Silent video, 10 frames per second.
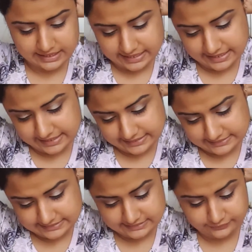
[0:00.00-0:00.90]

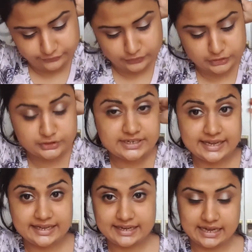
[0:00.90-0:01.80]
And for
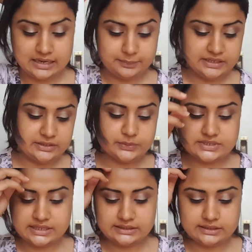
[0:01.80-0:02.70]
today, I'll be
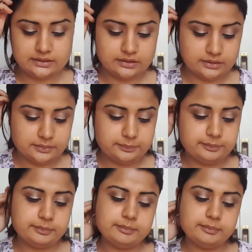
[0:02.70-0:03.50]
using the